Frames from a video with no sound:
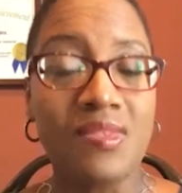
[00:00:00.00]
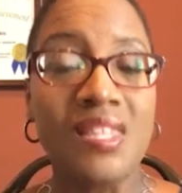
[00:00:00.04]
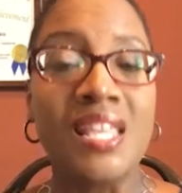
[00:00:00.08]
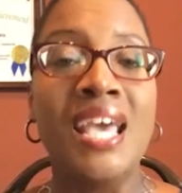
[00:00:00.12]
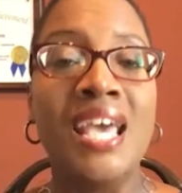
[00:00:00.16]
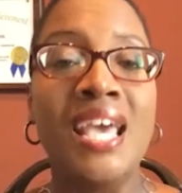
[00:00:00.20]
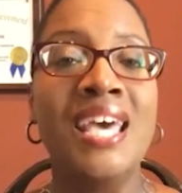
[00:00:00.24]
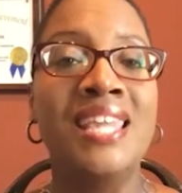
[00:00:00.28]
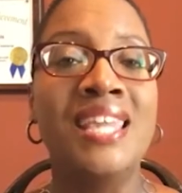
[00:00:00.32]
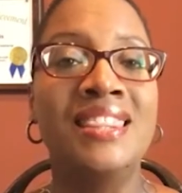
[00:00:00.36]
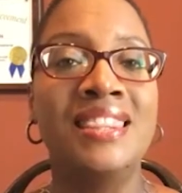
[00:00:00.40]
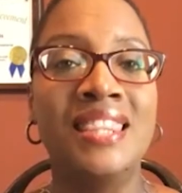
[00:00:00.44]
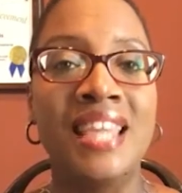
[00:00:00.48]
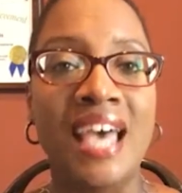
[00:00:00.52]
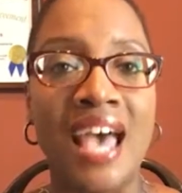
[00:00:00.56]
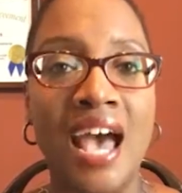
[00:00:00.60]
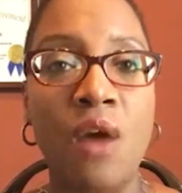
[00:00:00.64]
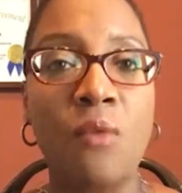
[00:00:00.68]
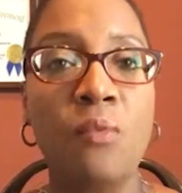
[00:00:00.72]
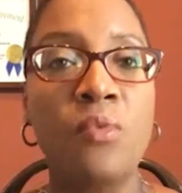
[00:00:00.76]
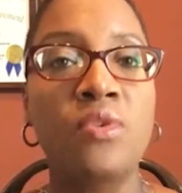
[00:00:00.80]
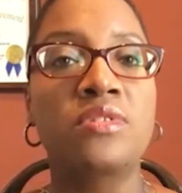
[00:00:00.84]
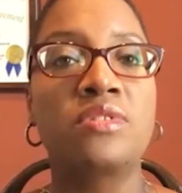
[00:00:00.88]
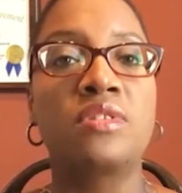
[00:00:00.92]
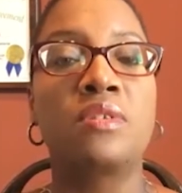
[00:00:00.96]
And
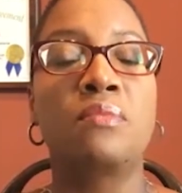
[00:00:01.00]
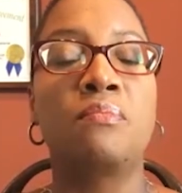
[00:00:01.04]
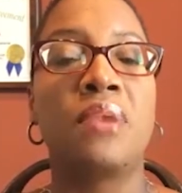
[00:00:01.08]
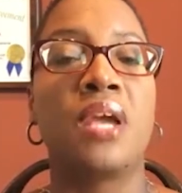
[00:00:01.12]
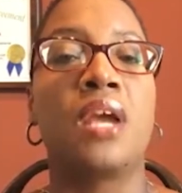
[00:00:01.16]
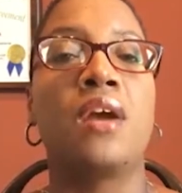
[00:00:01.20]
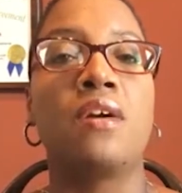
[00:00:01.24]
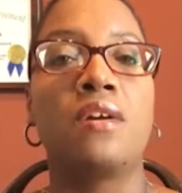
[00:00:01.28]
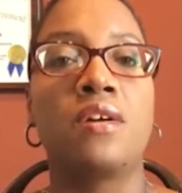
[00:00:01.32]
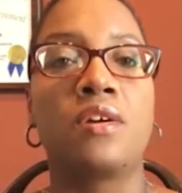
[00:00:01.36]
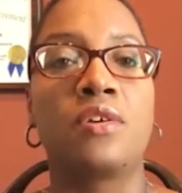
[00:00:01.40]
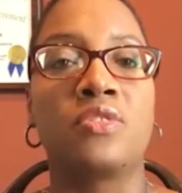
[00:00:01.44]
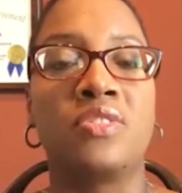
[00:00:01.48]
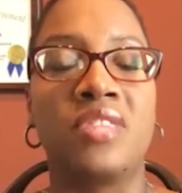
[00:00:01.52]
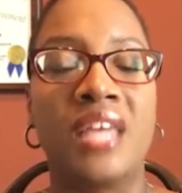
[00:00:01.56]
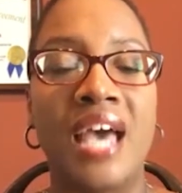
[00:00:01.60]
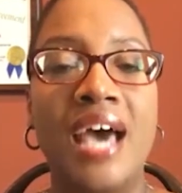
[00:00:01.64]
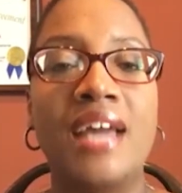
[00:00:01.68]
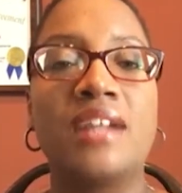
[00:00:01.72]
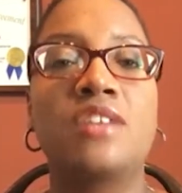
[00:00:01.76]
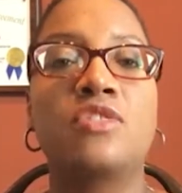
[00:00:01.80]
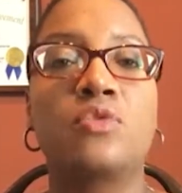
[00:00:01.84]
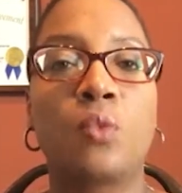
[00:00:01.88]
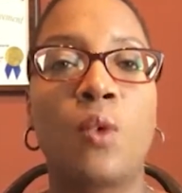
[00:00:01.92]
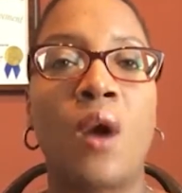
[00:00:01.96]
that was the barrier. That
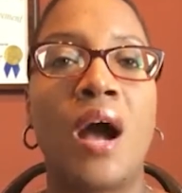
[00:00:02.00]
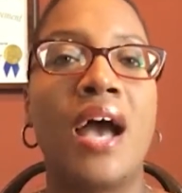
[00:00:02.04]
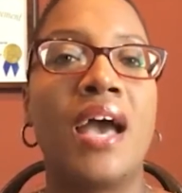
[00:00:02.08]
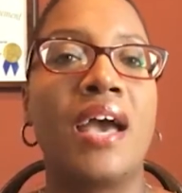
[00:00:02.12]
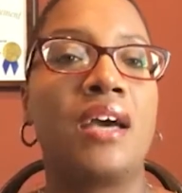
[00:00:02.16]
is why I